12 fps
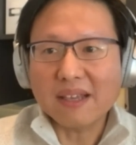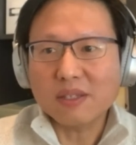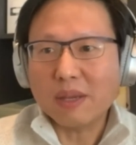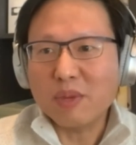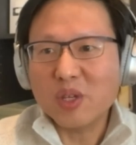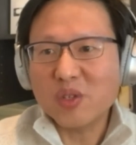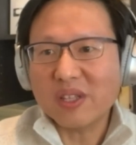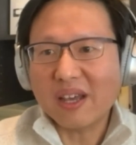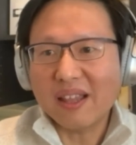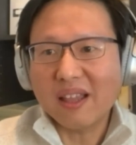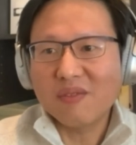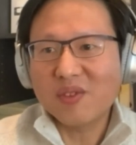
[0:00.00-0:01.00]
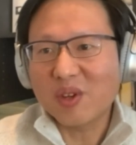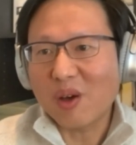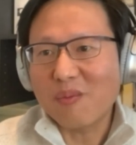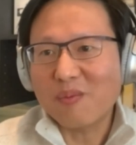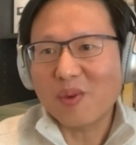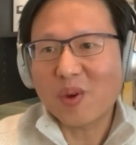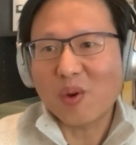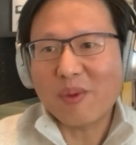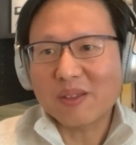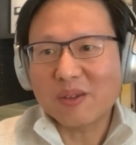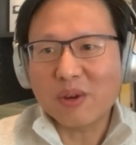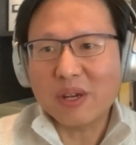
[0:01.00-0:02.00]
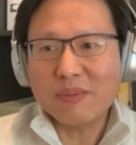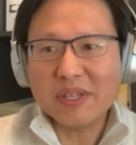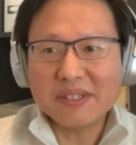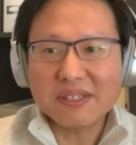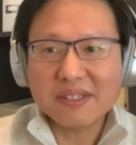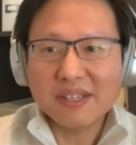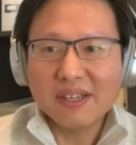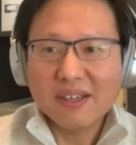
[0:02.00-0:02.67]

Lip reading: As I mentioned, I love to go back to great pieces